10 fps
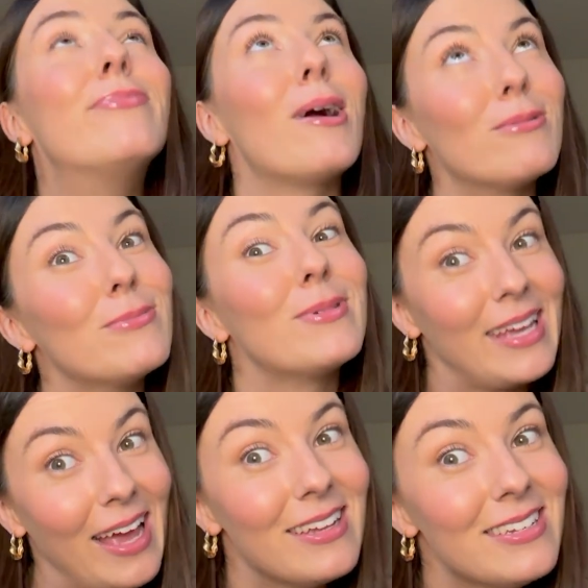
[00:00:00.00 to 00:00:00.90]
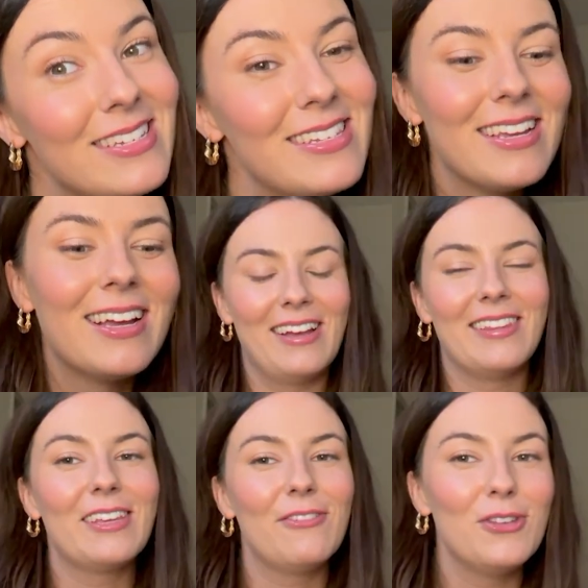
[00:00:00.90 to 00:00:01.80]
Probably yes. I
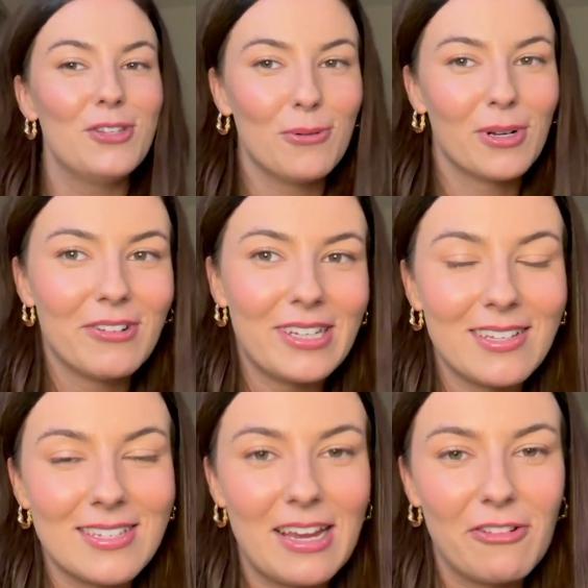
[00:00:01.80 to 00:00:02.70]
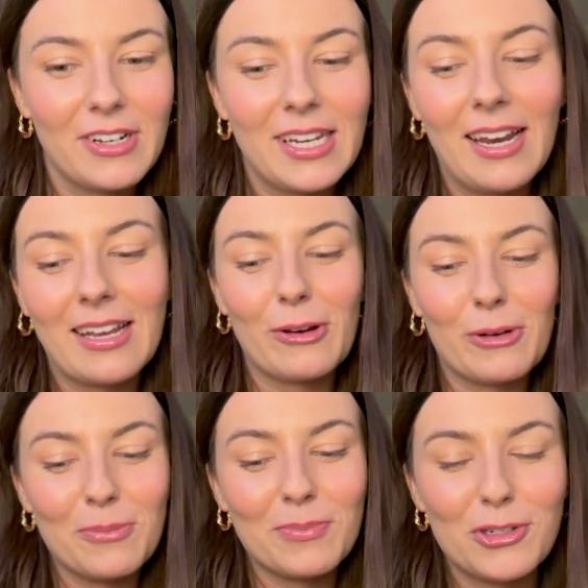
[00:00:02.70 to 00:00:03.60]
think if you do want to read this, definitely like look
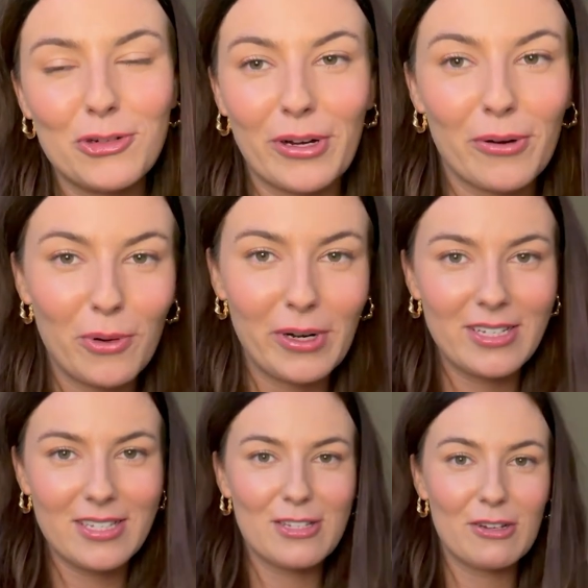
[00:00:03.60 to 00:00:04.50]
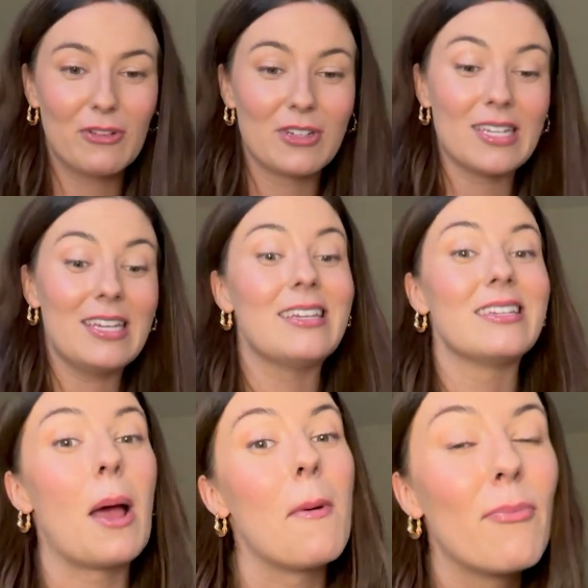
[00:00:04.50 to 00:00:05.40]
up the trigger warnings and stuff because it
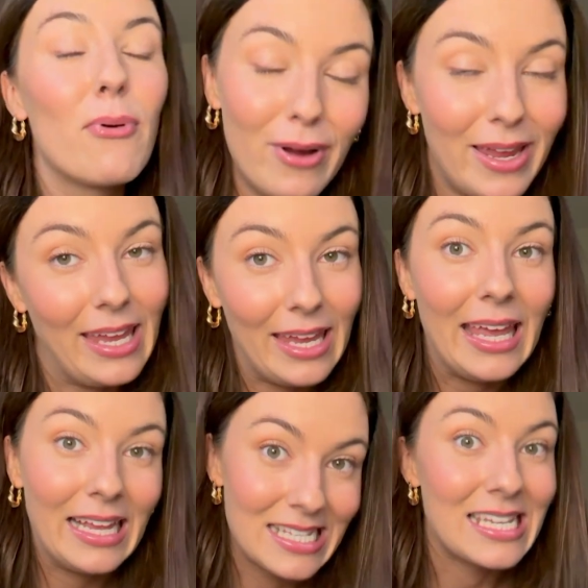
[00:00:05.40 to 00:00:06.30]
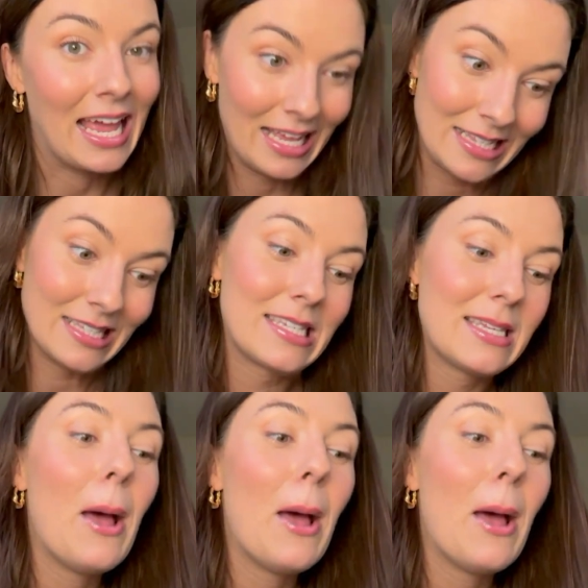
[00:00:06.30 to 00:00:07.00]
is pretty intense.